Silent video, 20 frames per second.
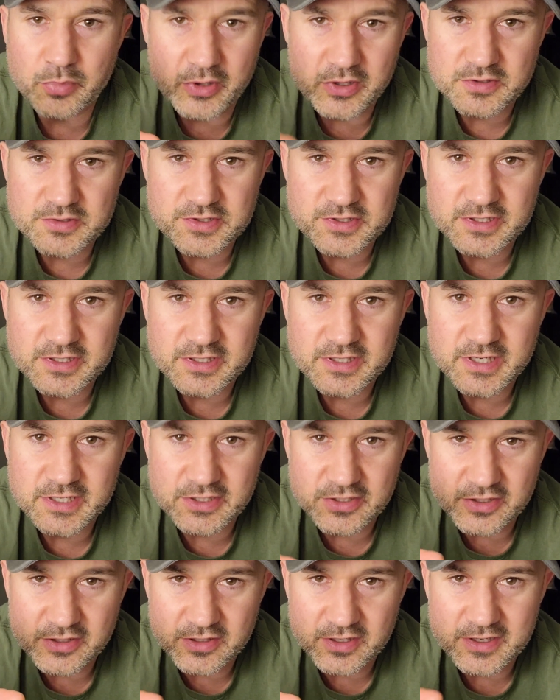person
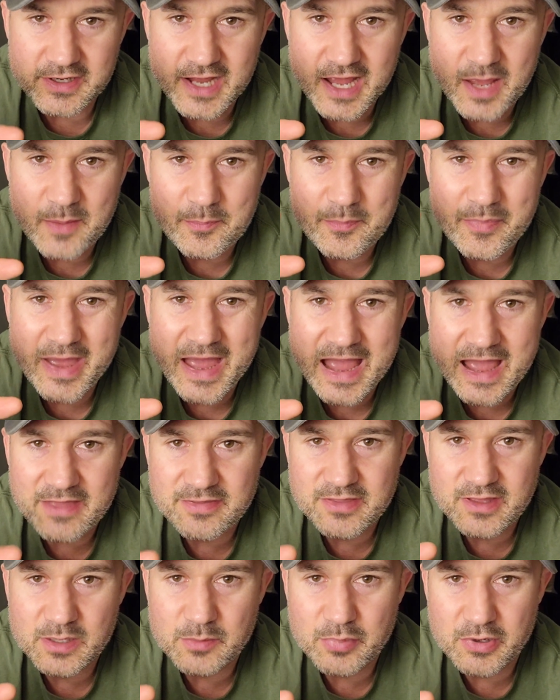and you're an
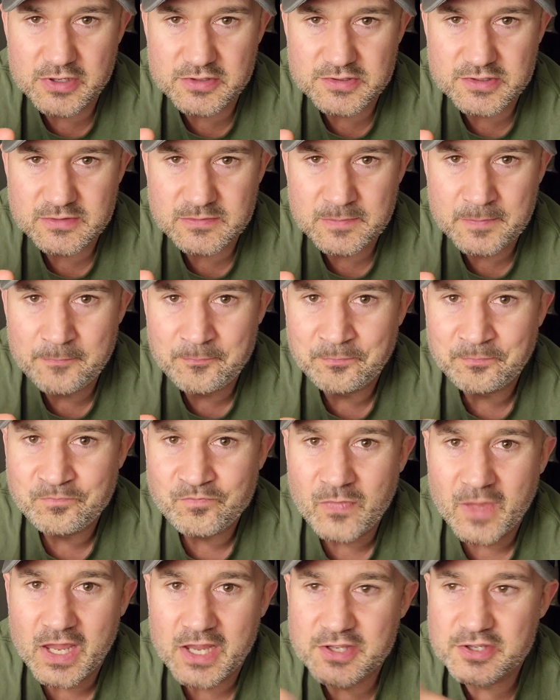empathic person
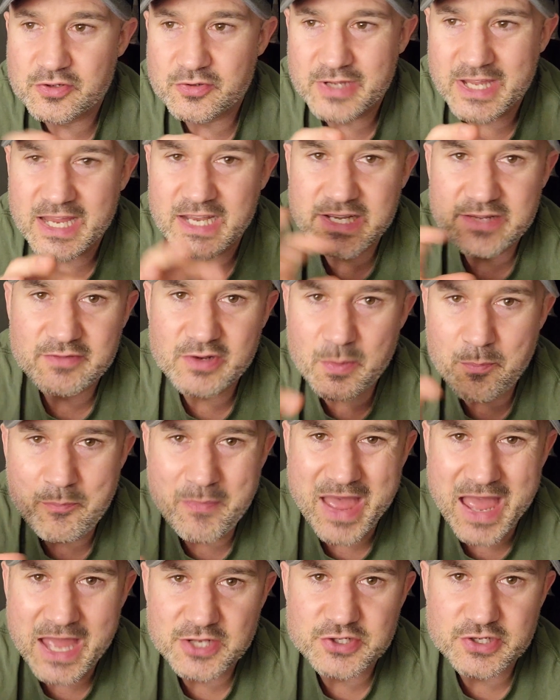and you can't even
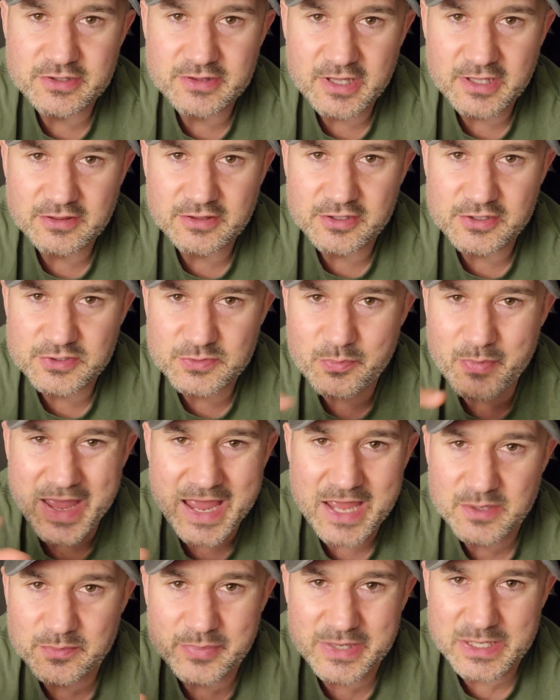imagine that there's
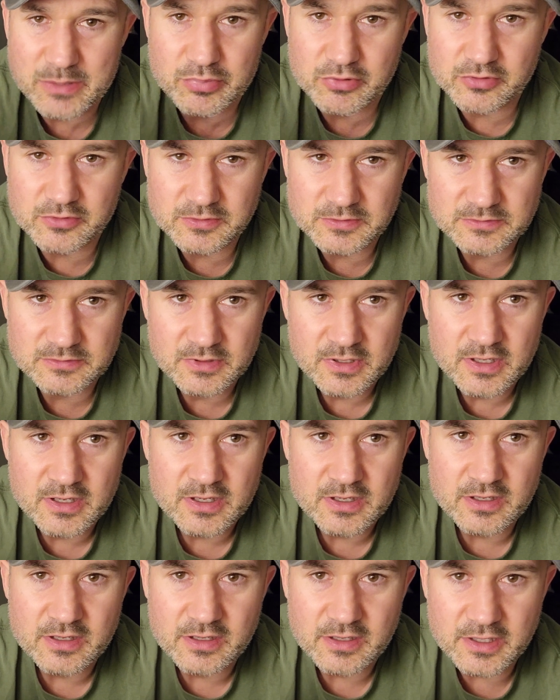bad people
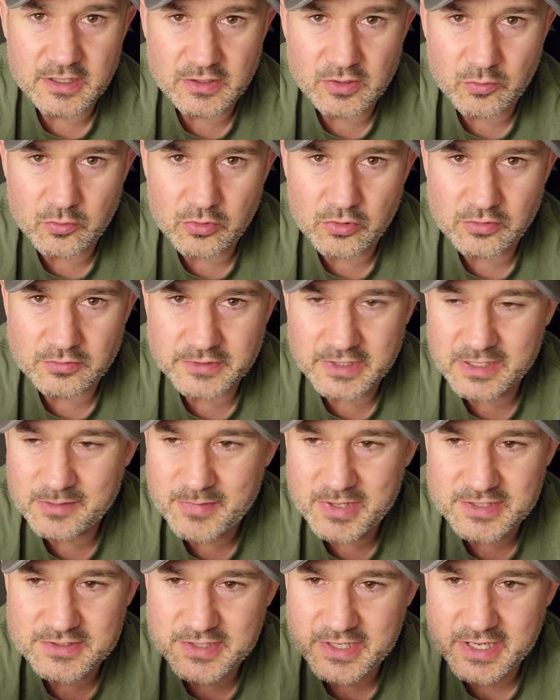in the world, and I'm
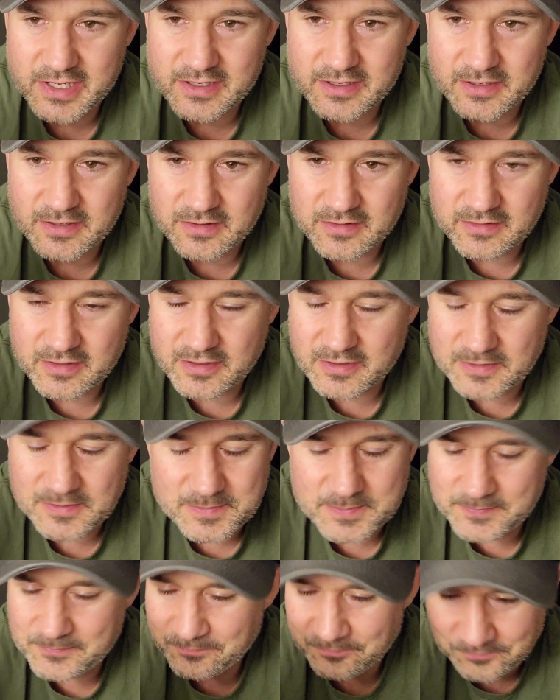not saying
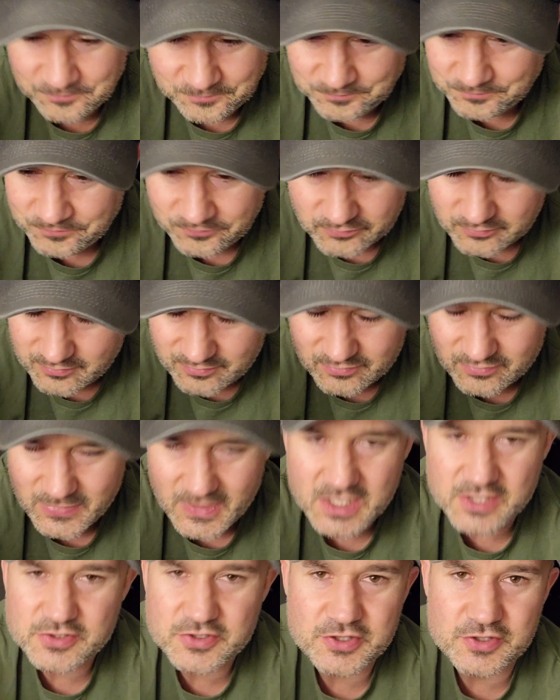
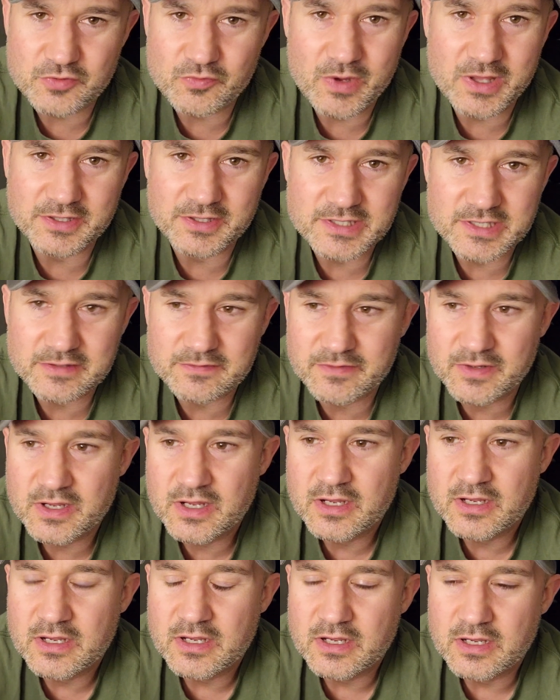it's just relative,
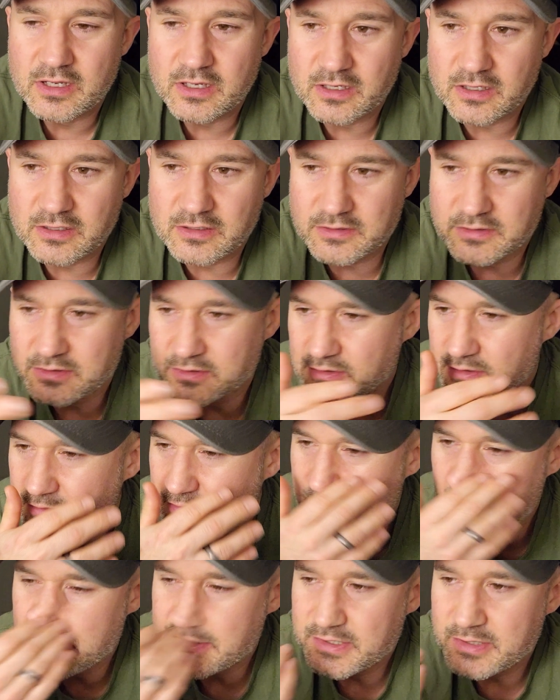because
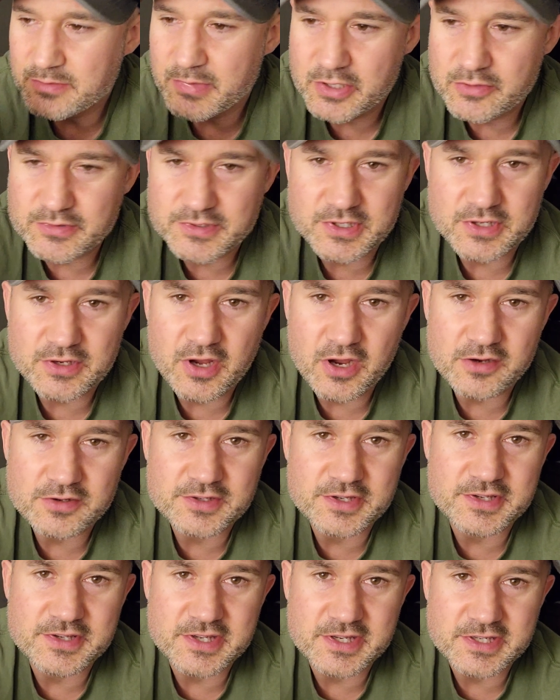sometimes somebody who is a
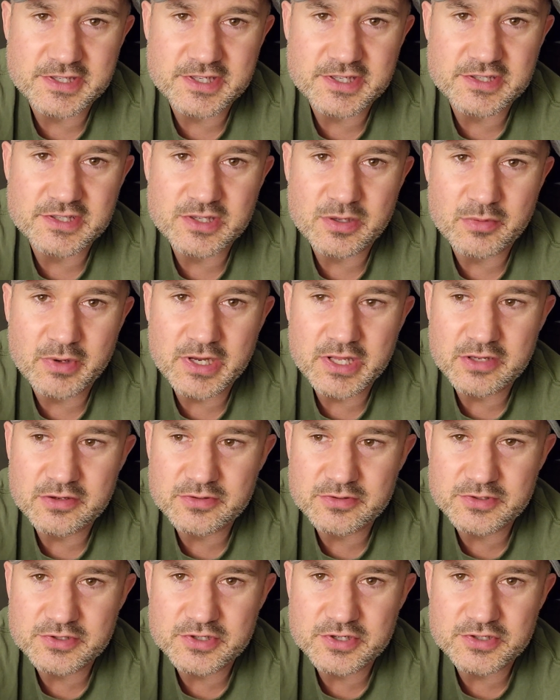narcissist is somebody
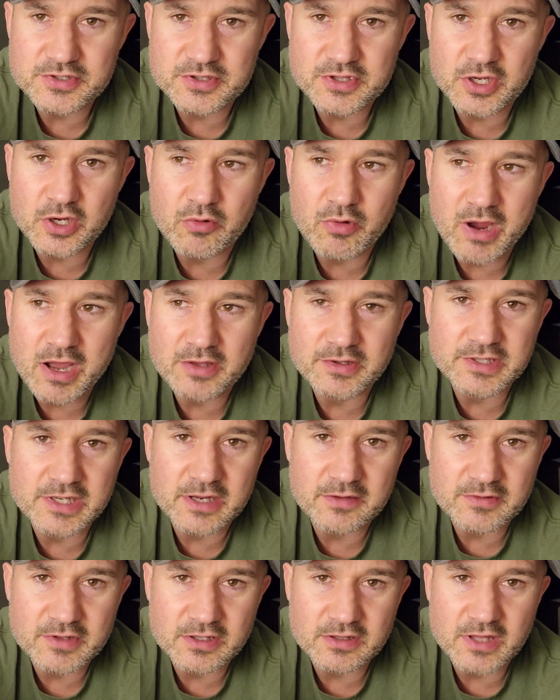who's just the quality
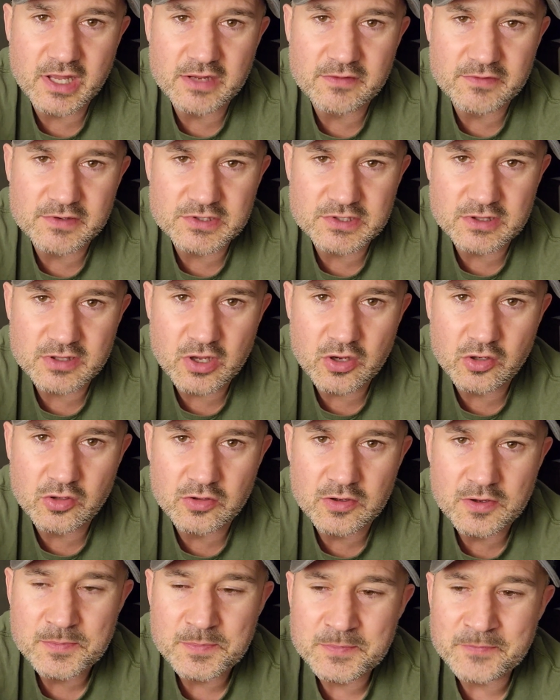of their life is low,